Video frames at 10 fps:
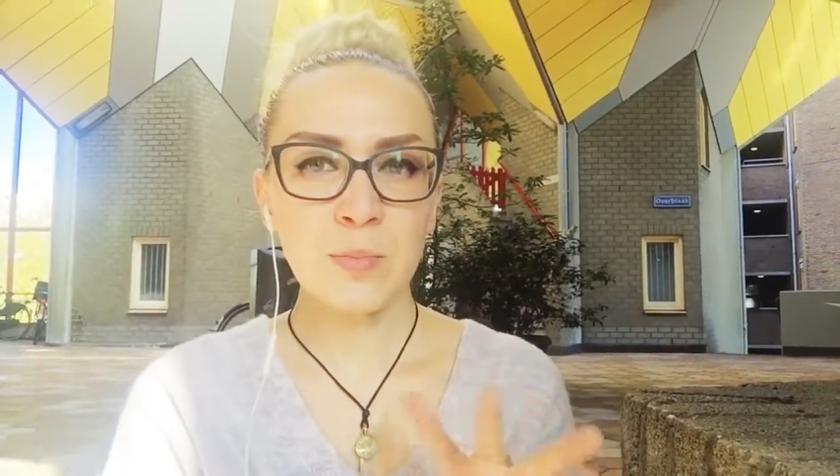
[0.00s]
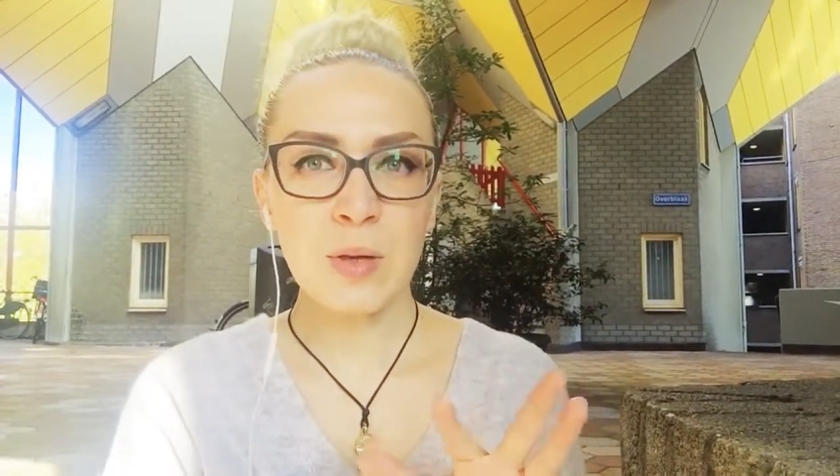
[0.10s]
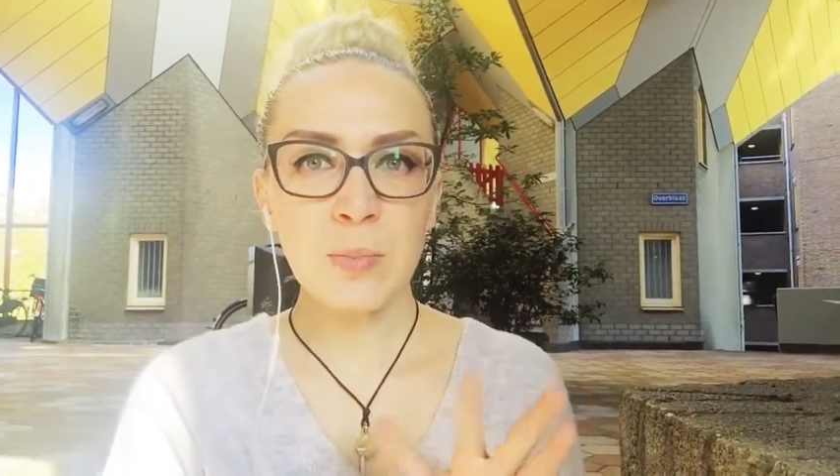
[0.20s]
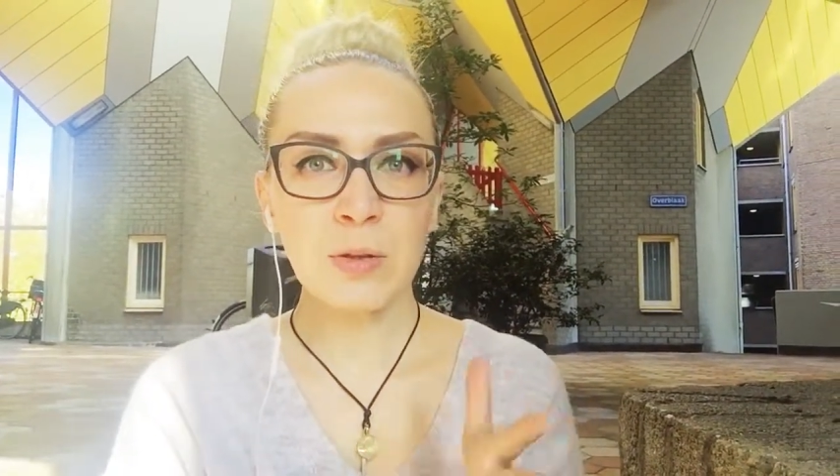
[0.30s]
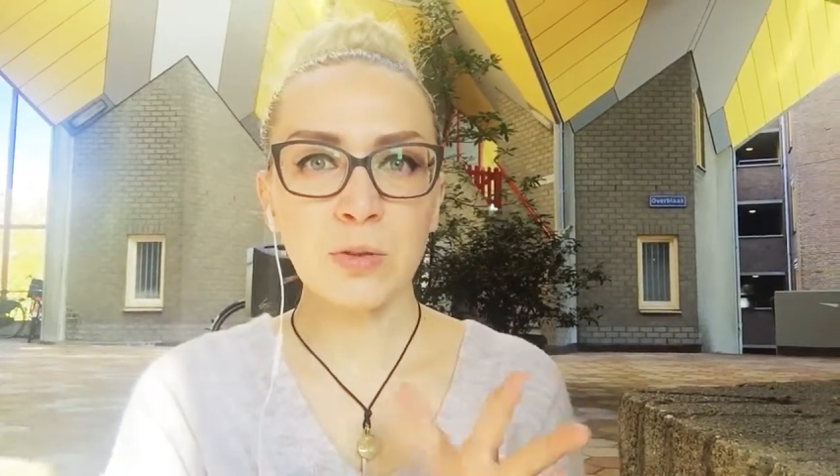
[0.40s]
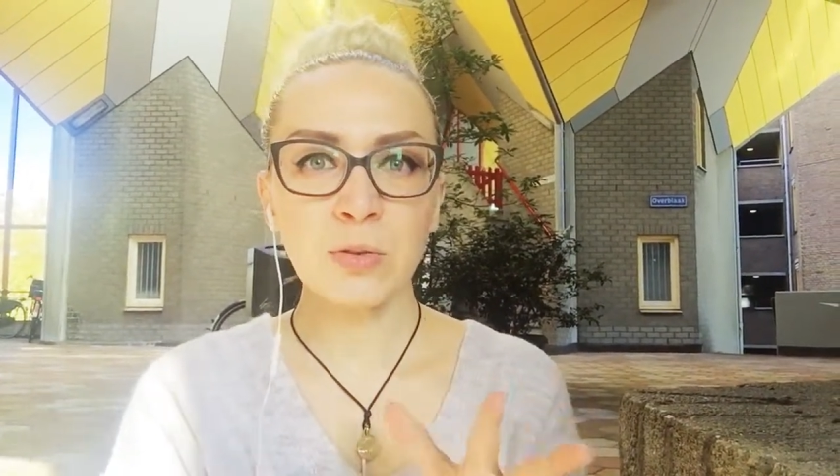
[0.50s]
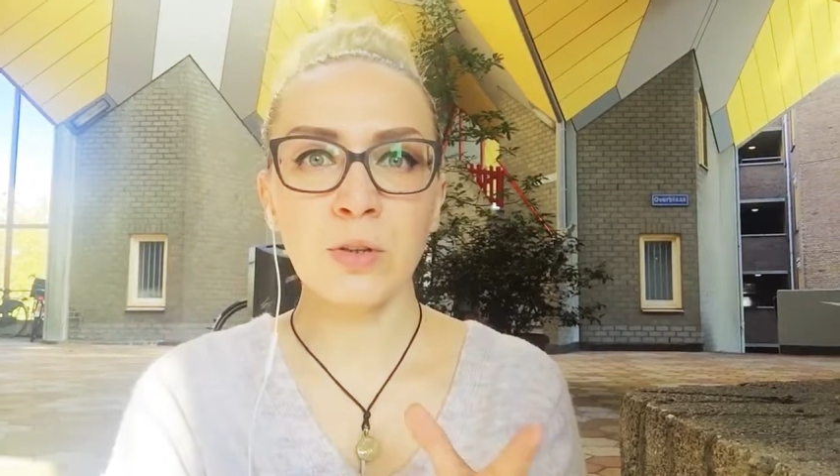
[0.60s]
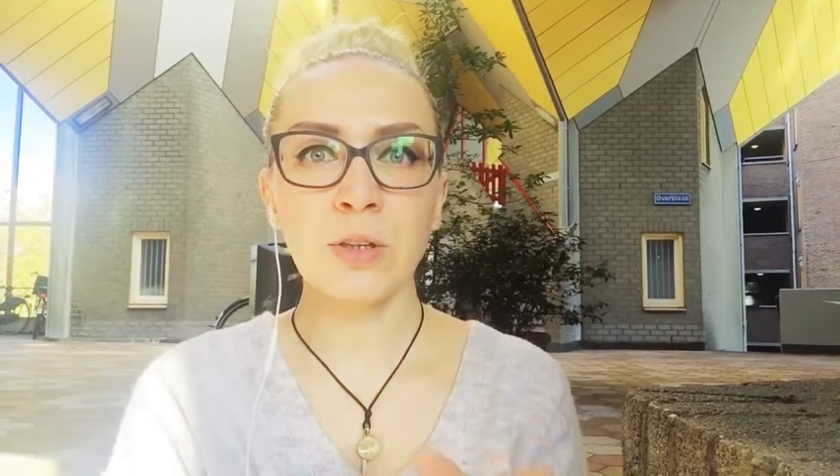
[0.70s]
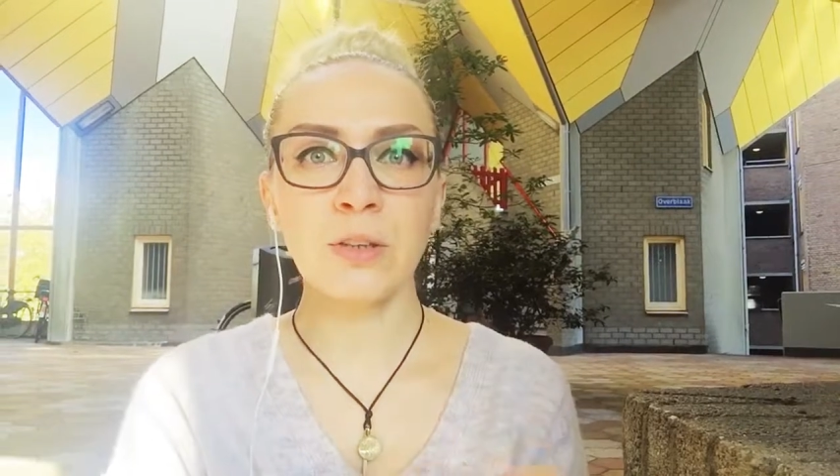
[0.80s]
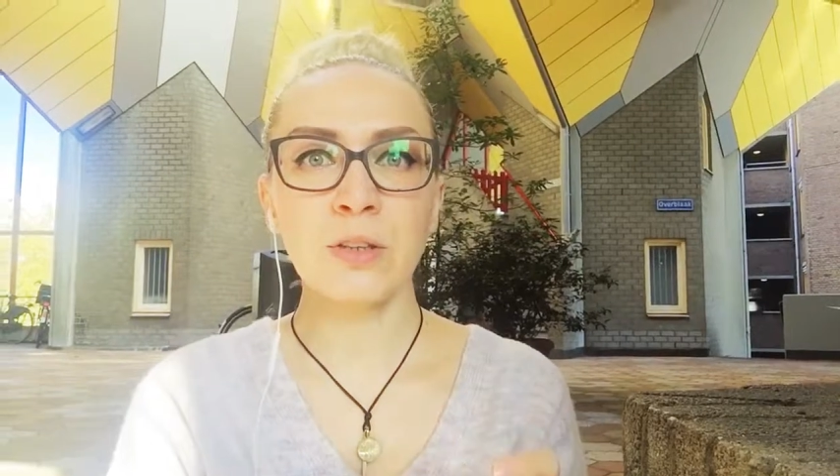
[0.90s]
people do
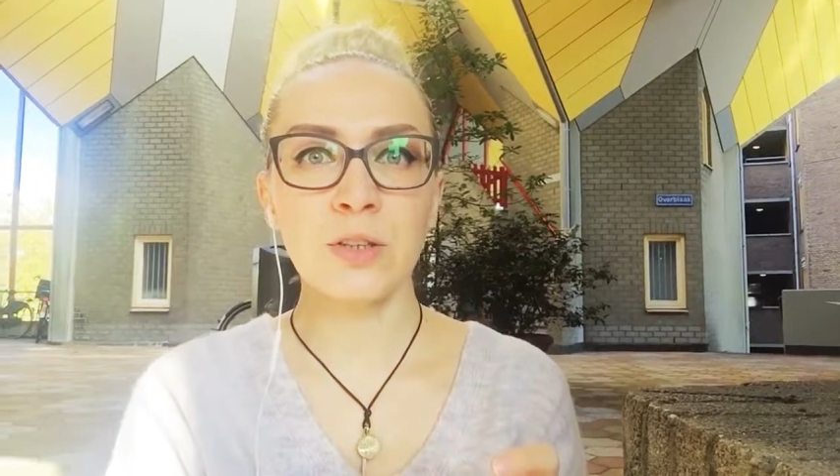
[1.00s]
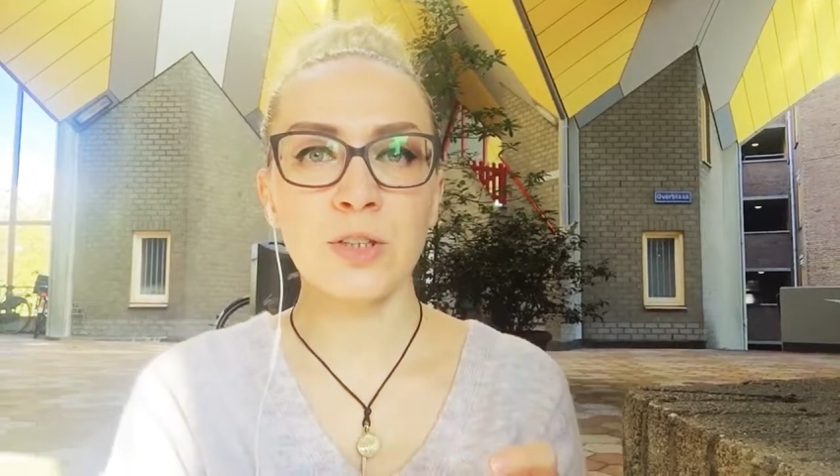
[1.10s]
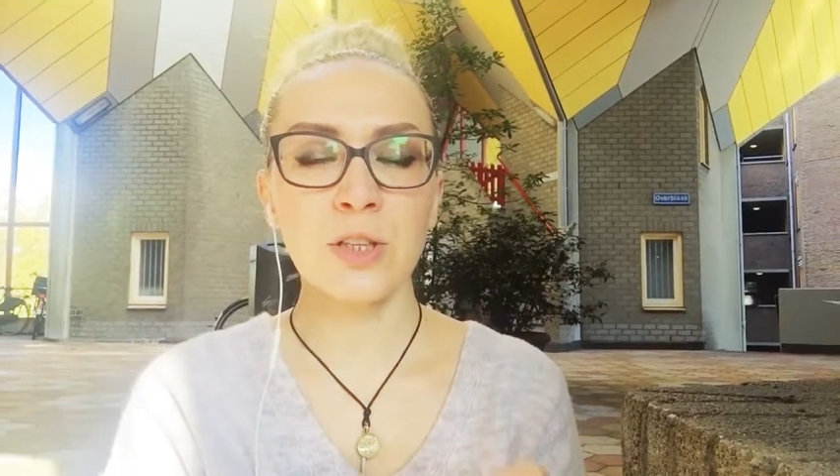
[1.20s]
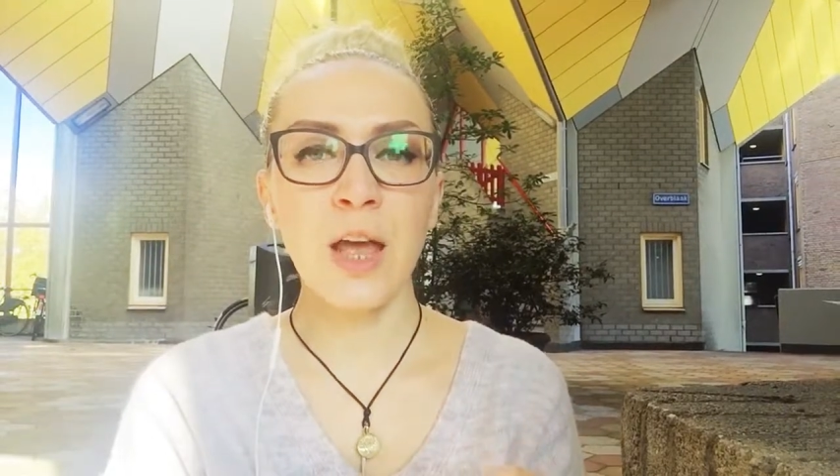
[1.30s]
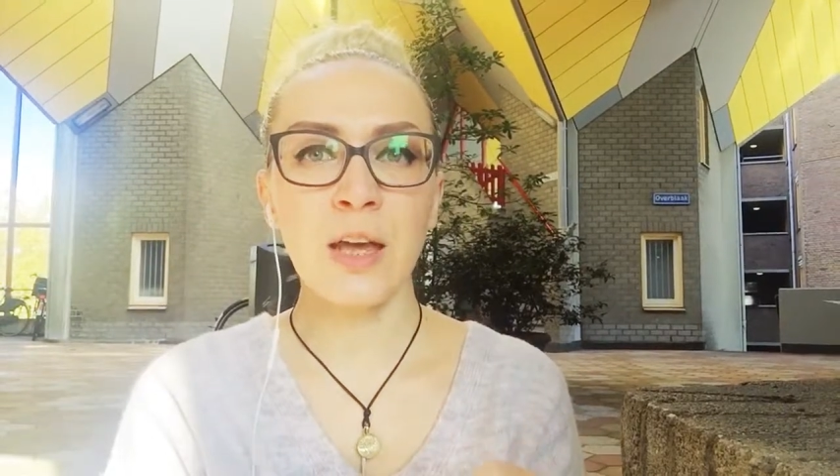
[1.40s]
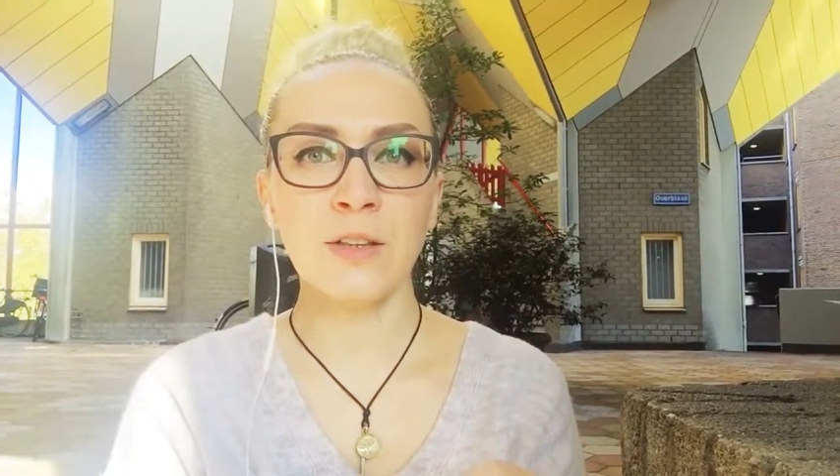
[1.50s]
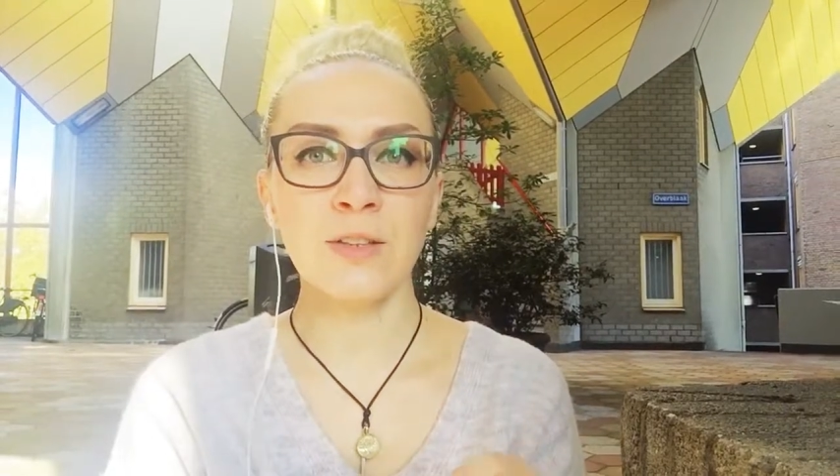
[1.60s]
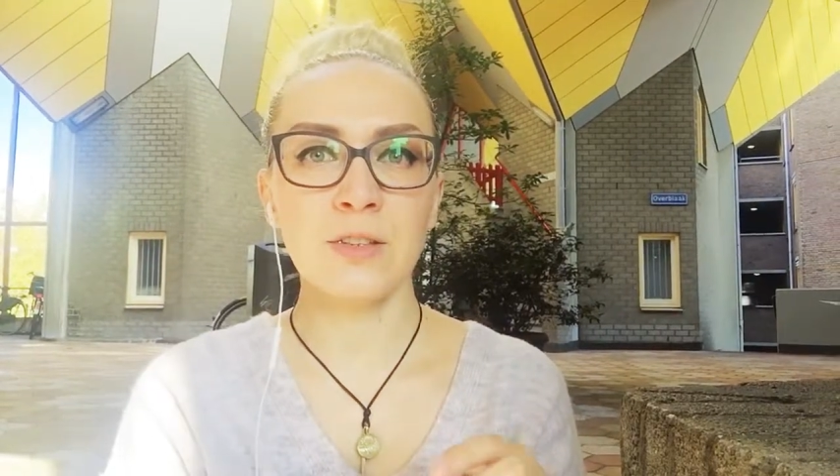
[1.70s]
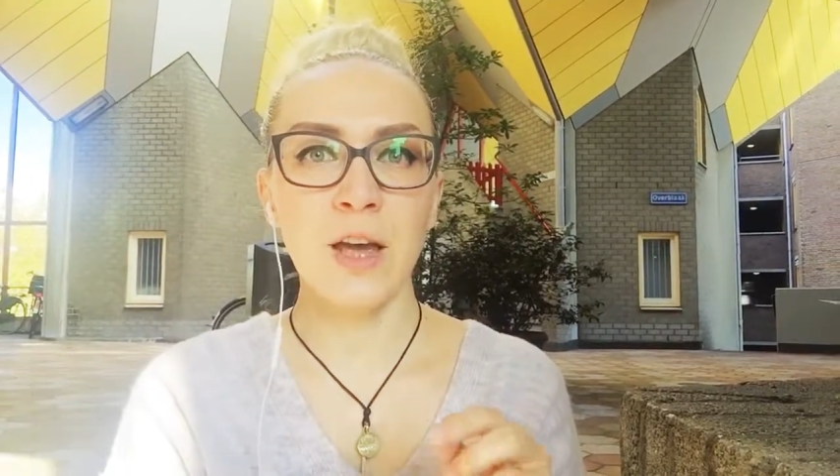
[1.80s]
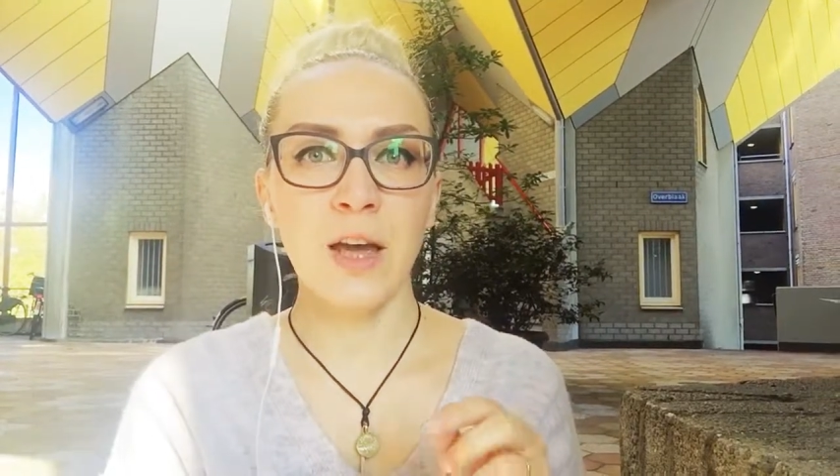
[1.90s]
not understand
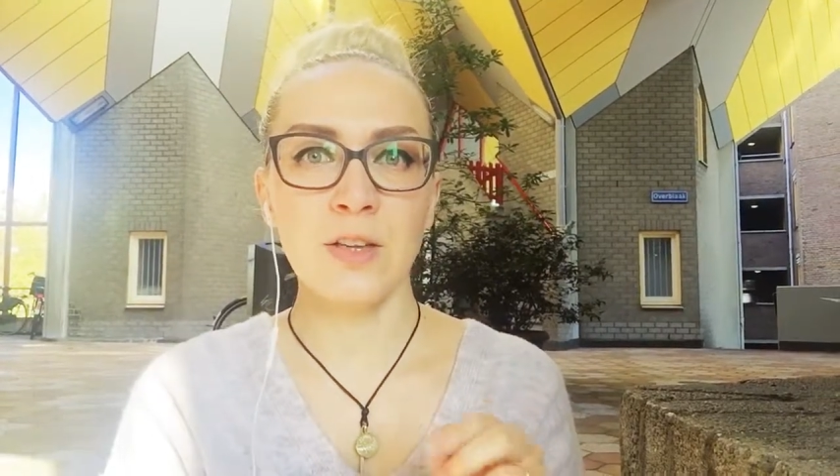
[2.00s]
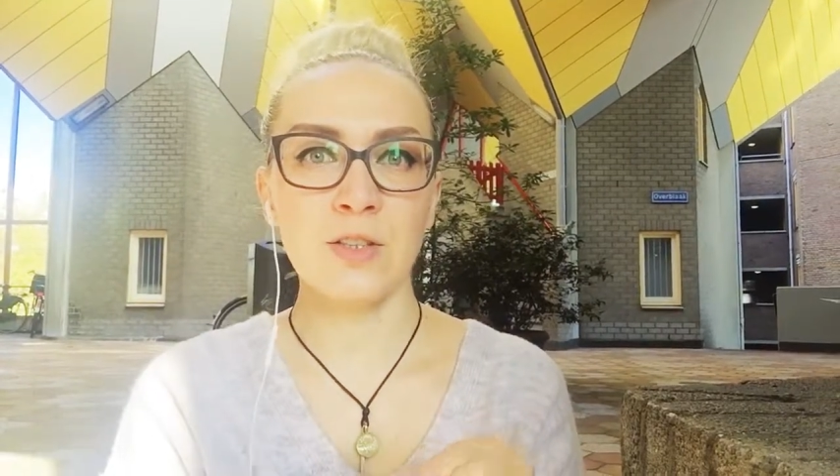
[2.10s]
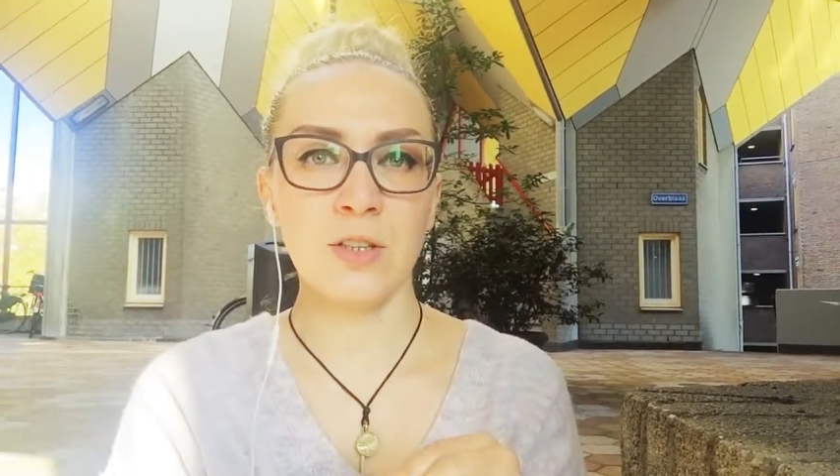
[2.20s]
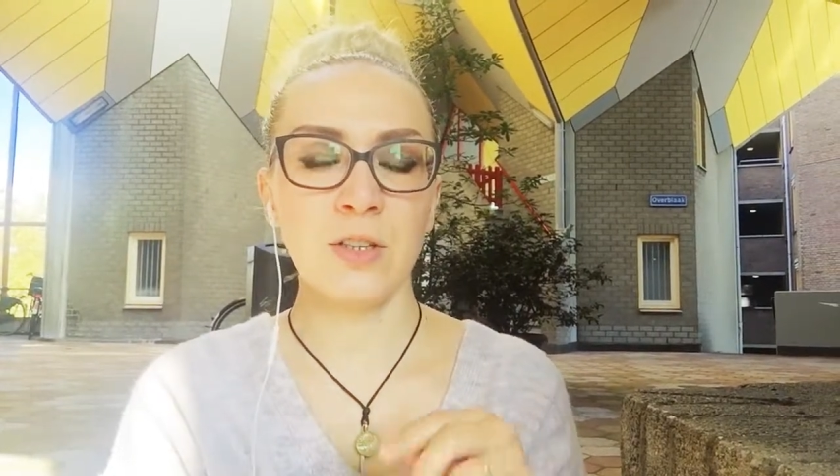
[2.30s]
that